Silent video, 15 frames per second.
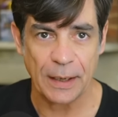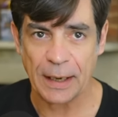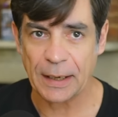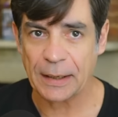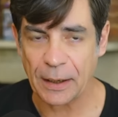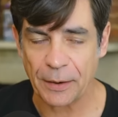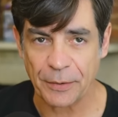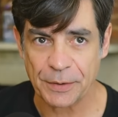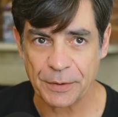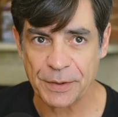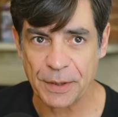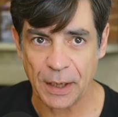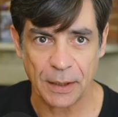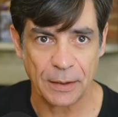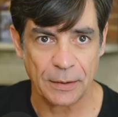any other
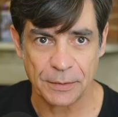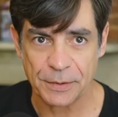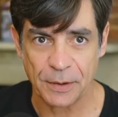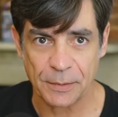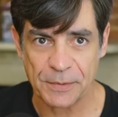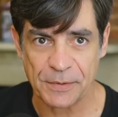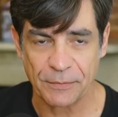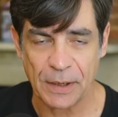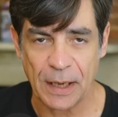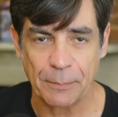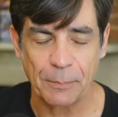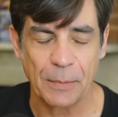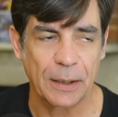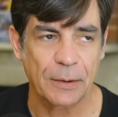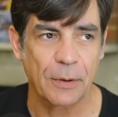state in terms of net
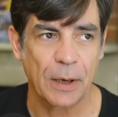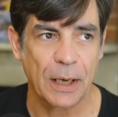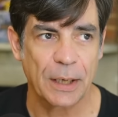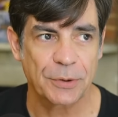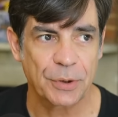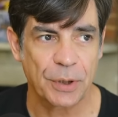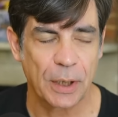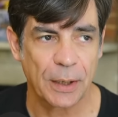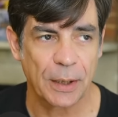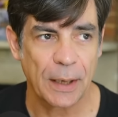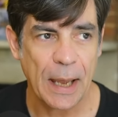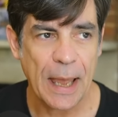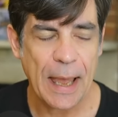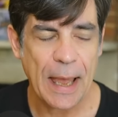migration.